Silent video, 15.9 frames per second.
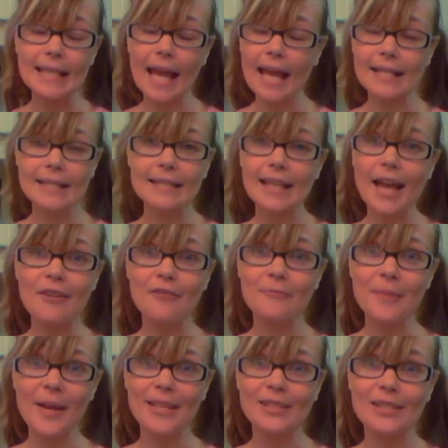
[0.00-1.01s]
ass out of
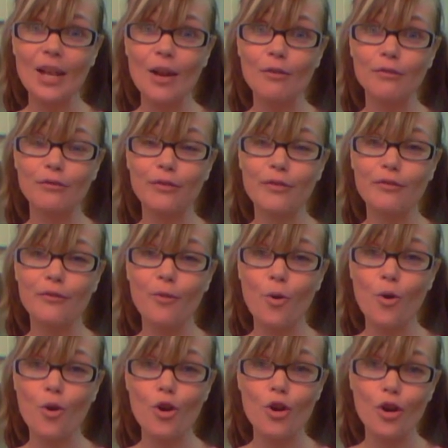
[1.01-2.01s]
myself
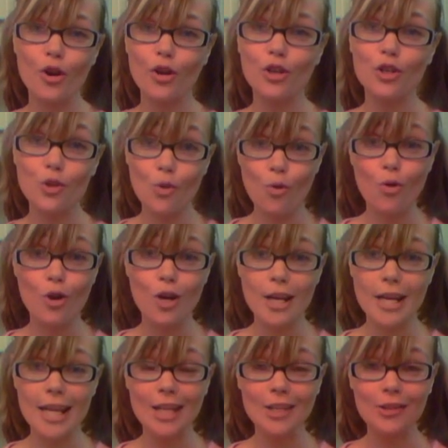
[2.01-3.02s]
for your
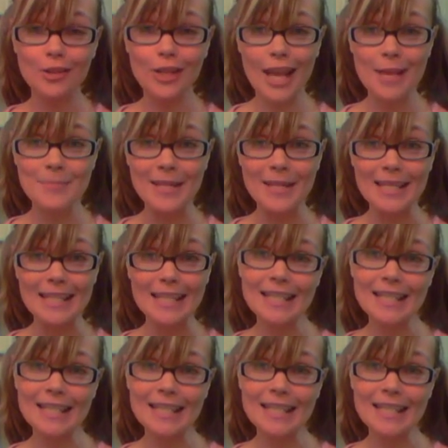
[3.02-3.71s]
entertainment.